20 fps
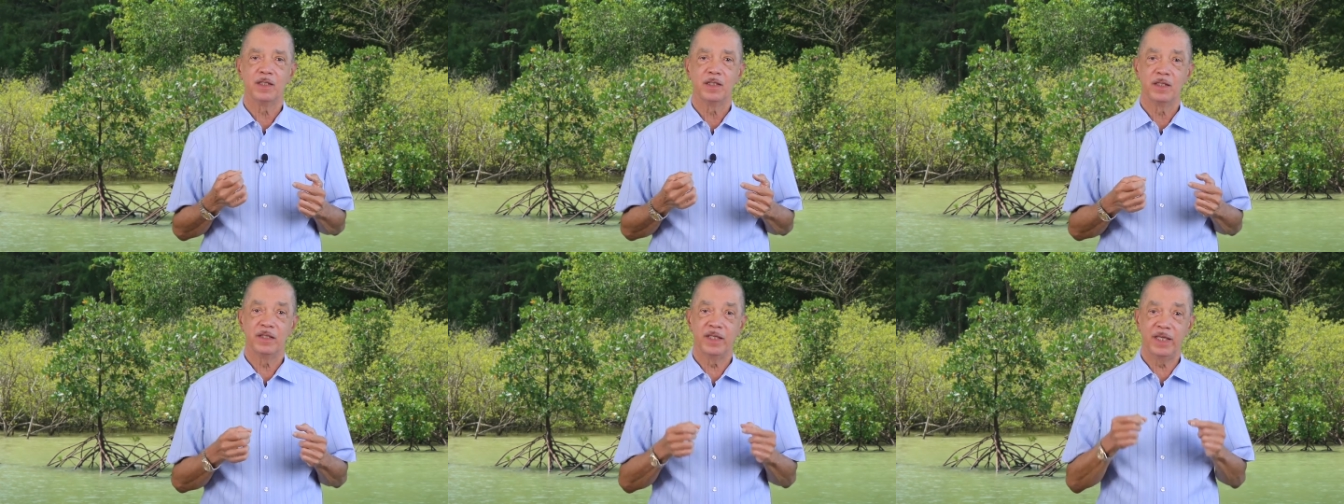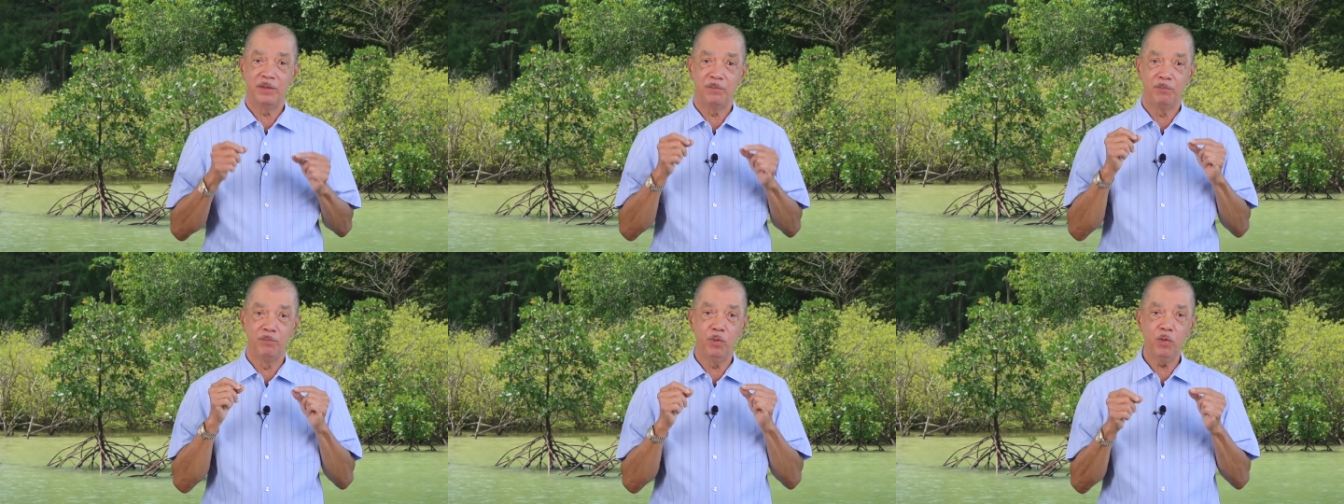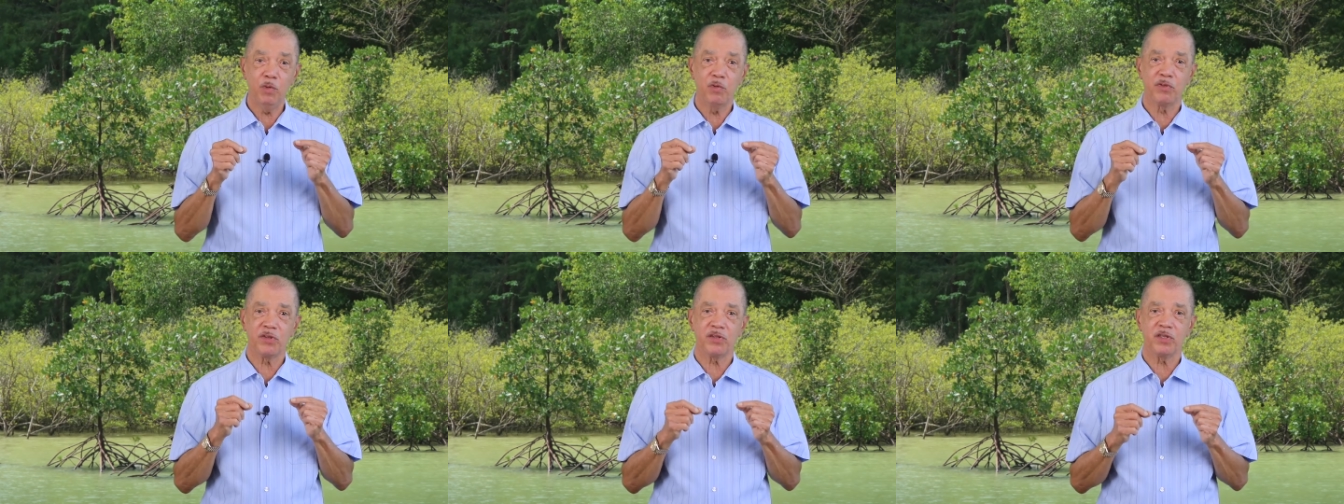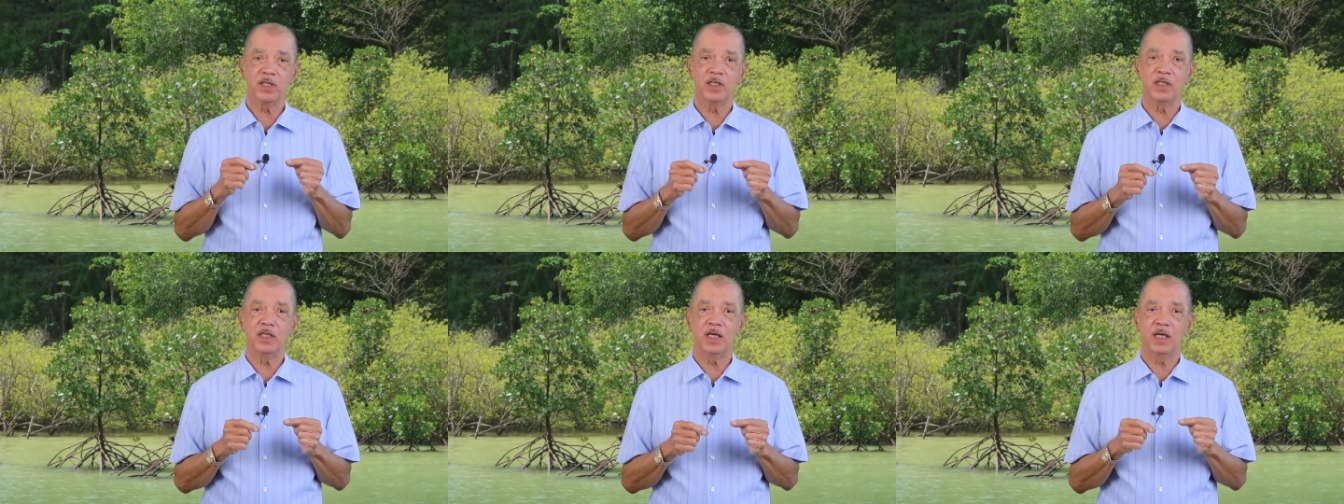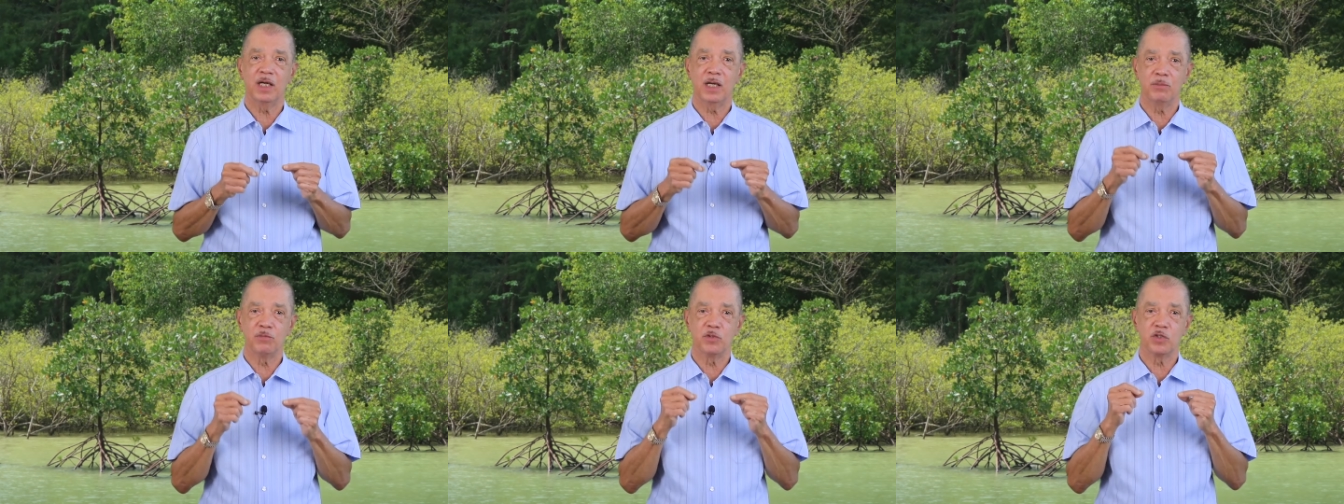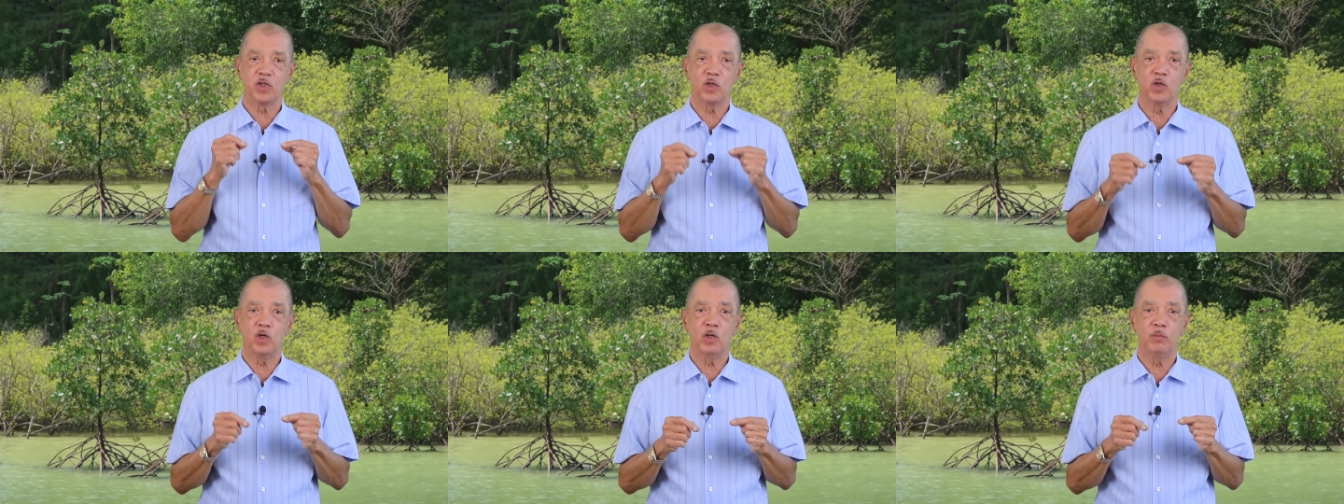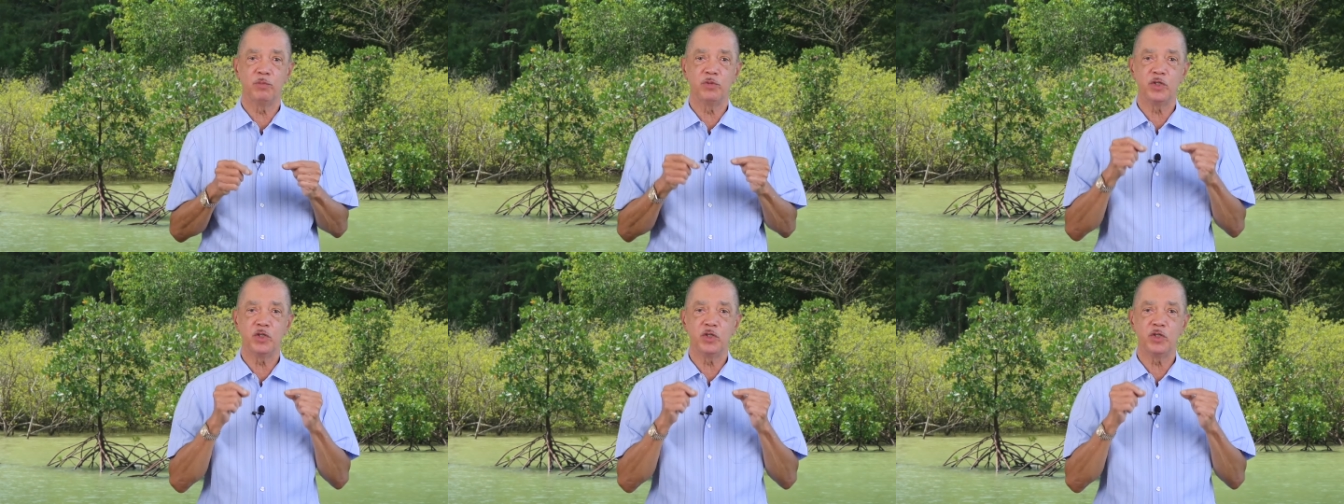They both absorb